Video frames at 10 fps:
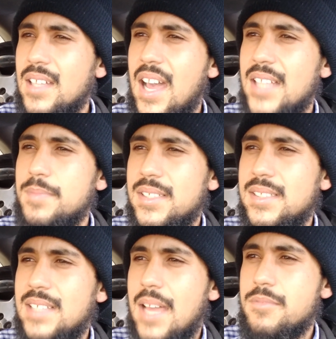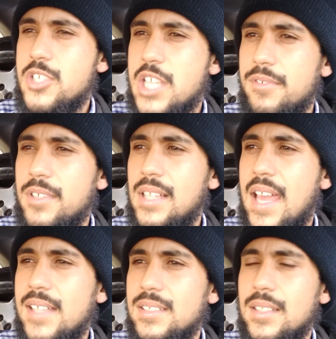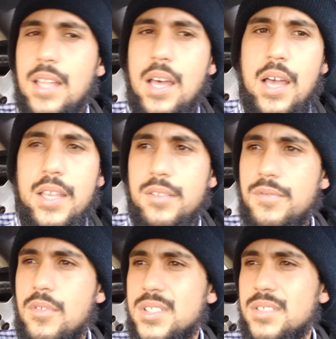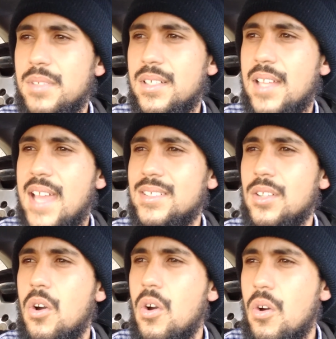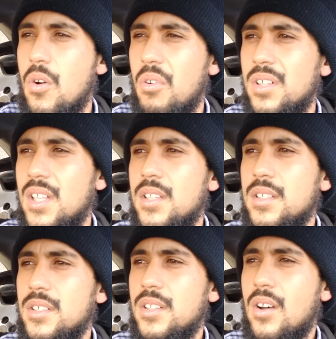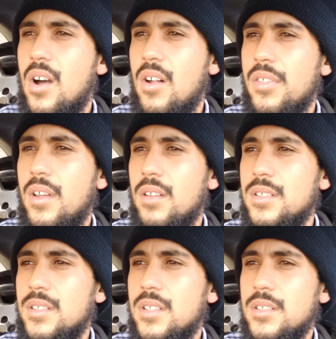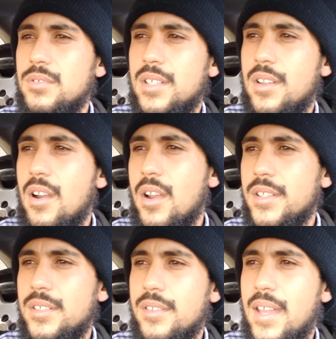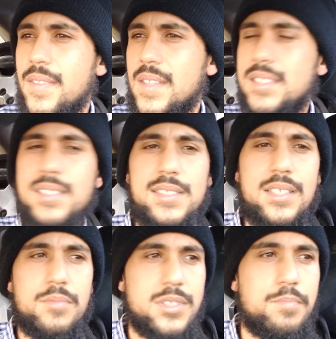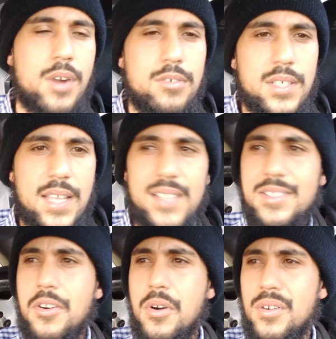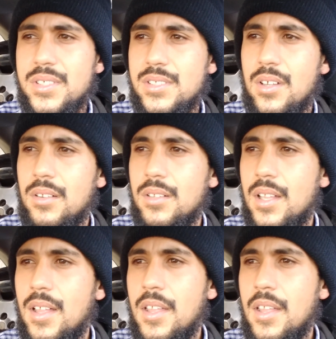caused me to stop generalizing law enforcement as a whole you know, although, you know, you could argue that the system is broken as a whole. So